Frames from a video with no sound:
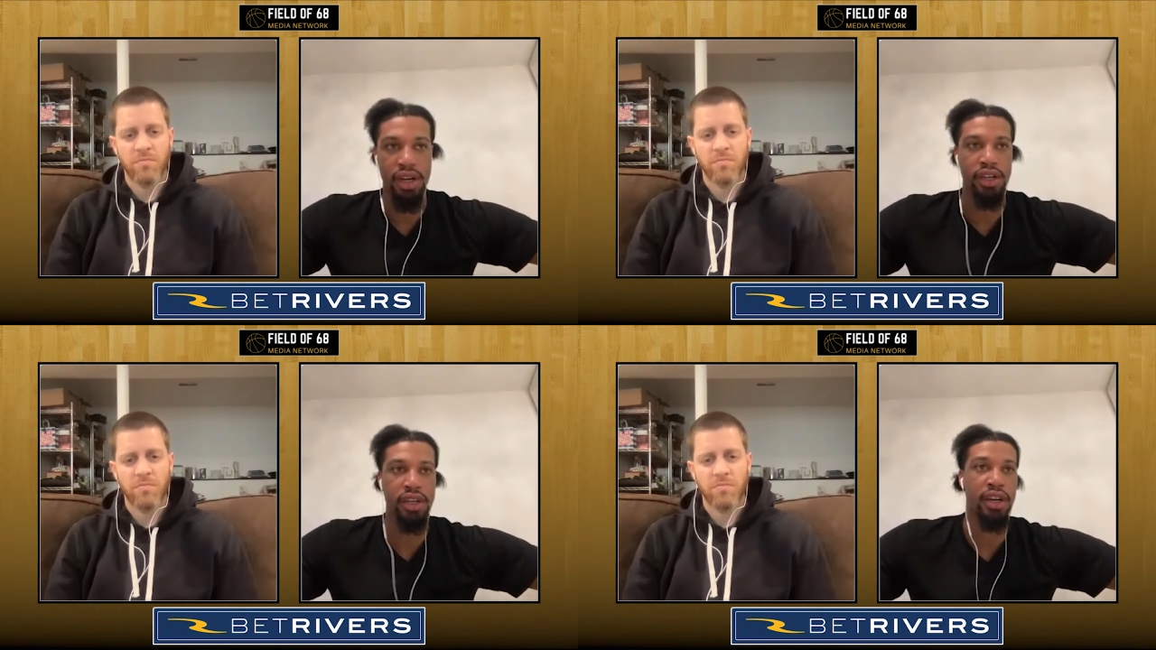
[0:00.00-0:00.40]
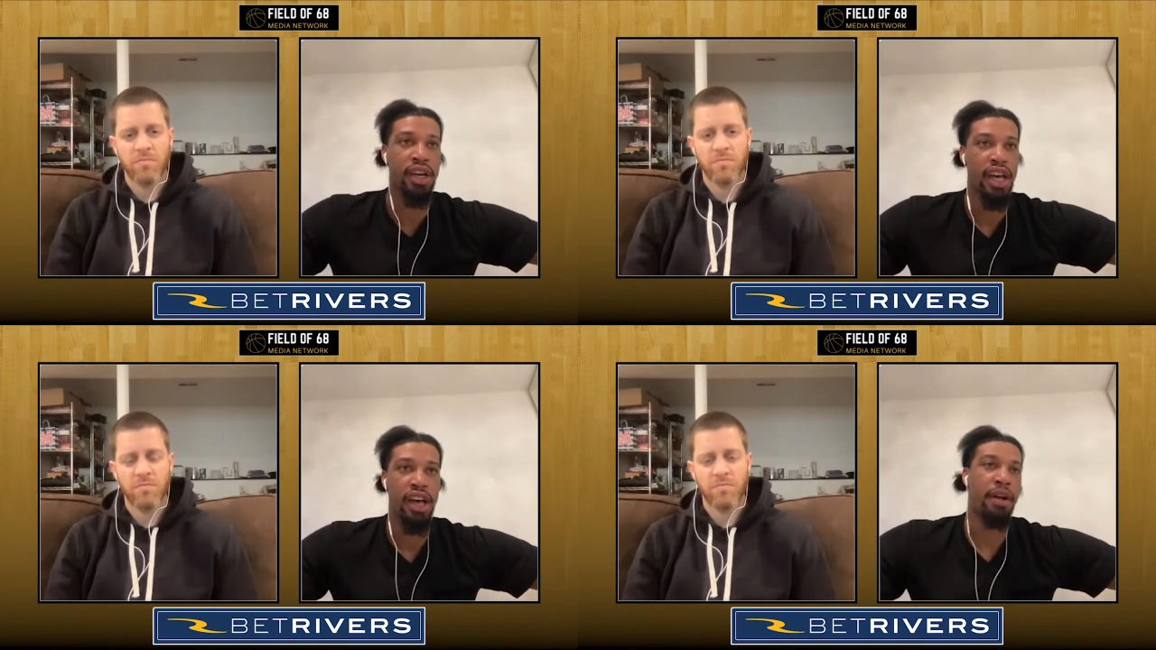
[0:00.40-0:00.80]
Speaker 1: uh
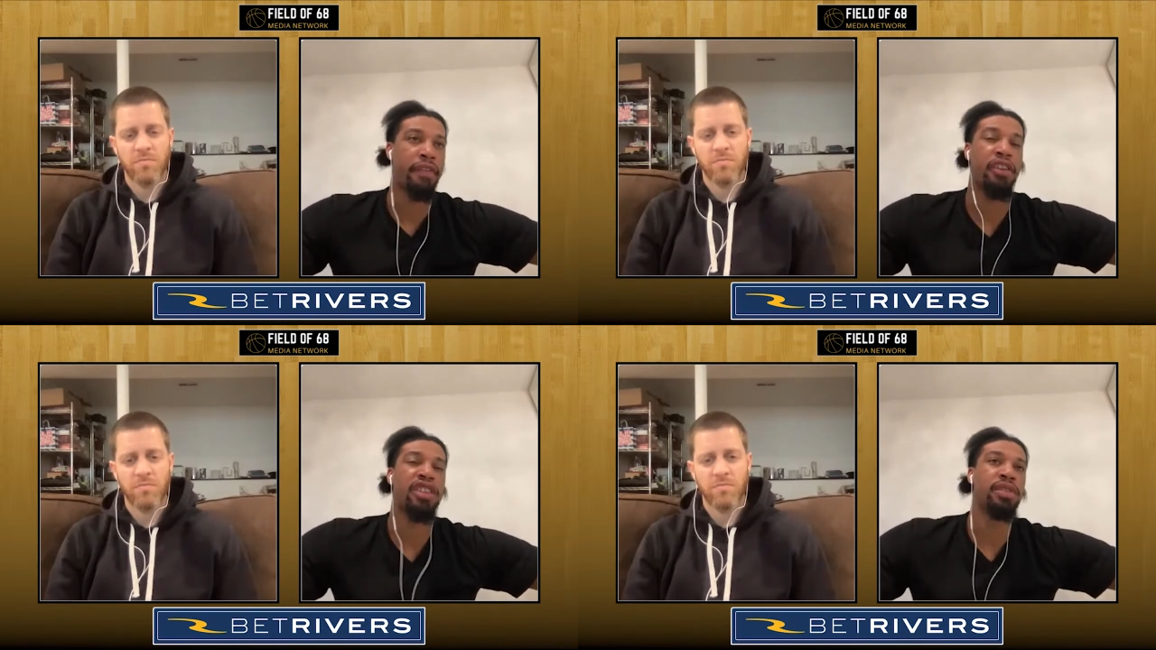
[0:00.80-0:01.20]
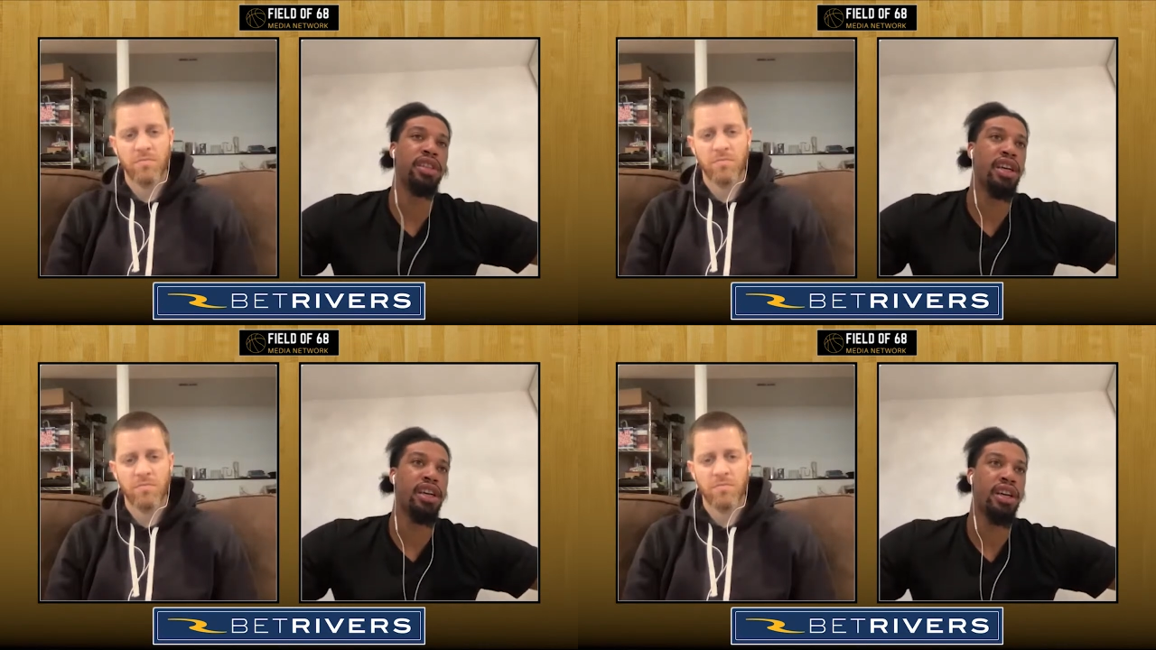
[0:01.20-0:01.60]
my freshman
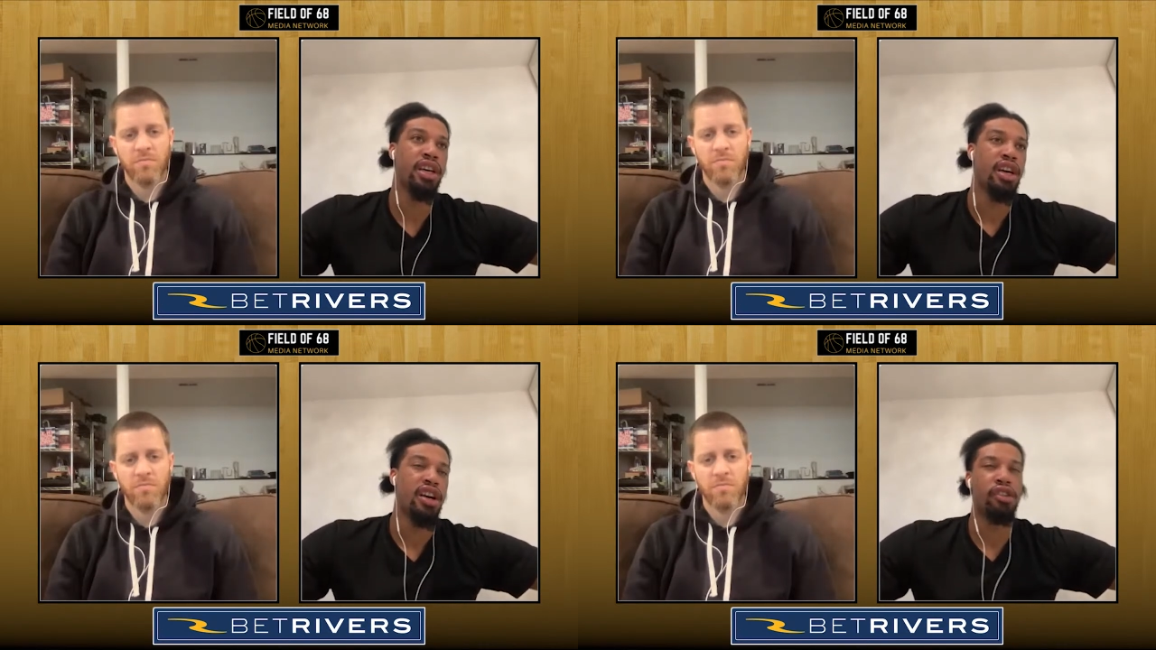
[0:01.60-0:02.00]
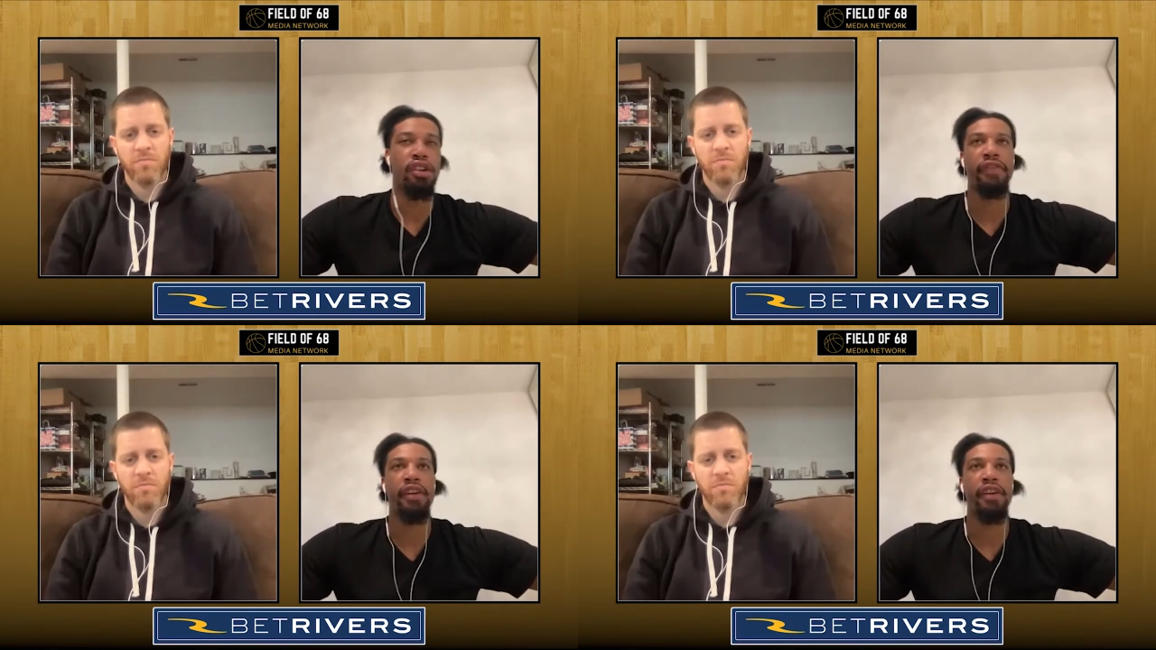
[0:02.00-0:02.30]
year, or if